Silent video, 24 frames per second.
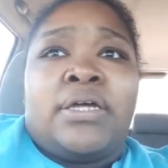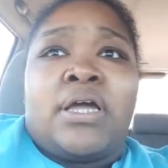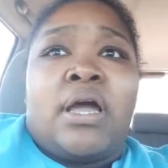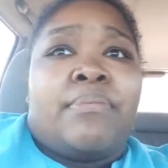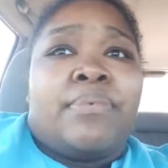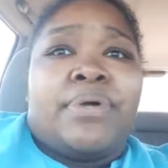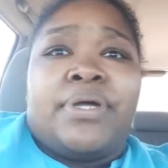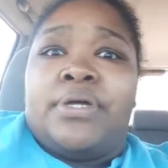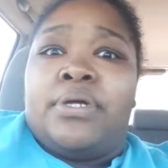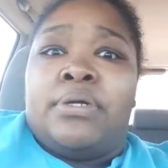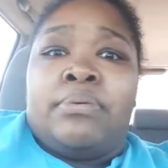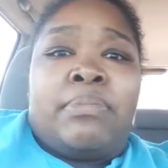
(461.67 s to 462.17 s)
I
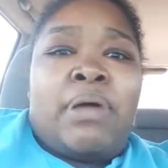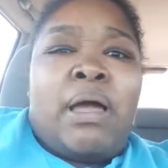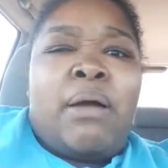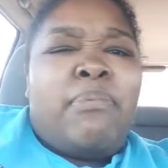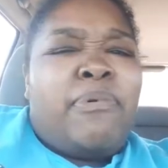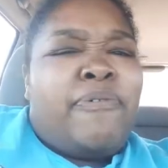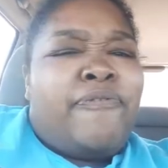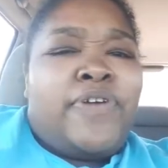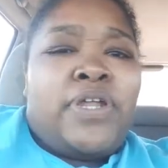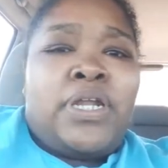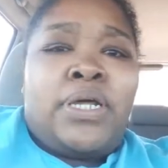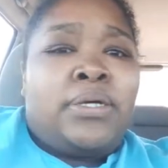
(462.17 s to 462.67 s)
mean, I'm
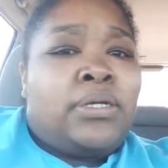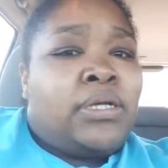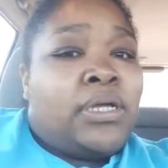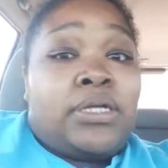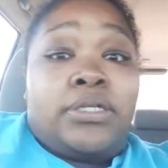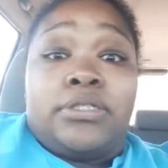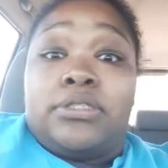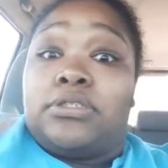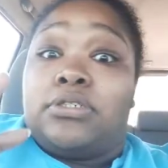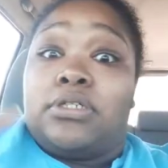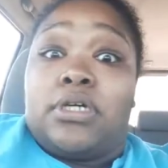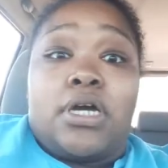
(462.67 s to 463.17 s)
finna,
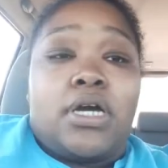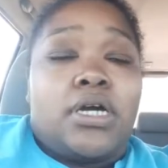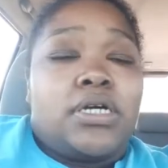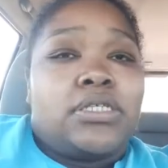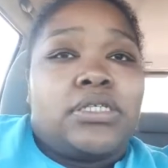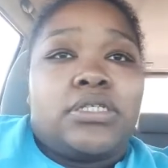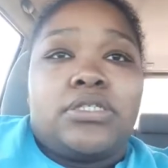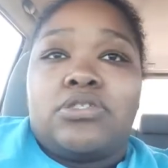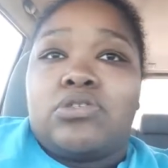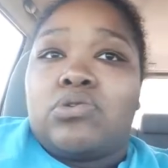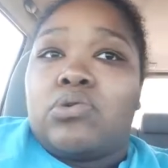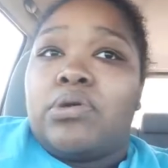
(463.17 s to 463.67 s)
and
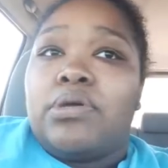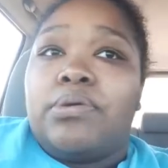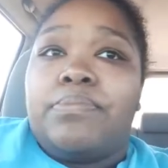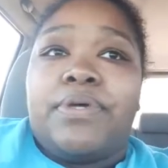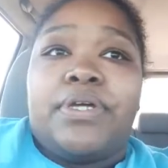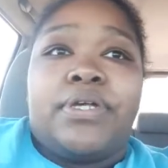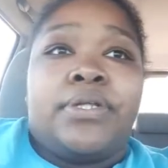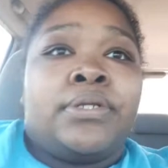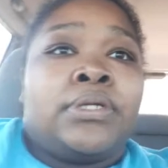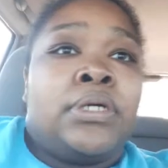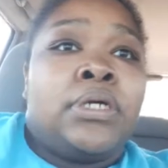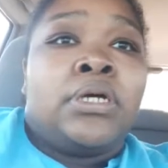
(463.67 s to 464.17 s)
cussing,
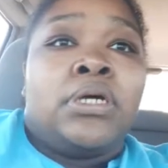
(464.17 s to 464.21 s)
screaming,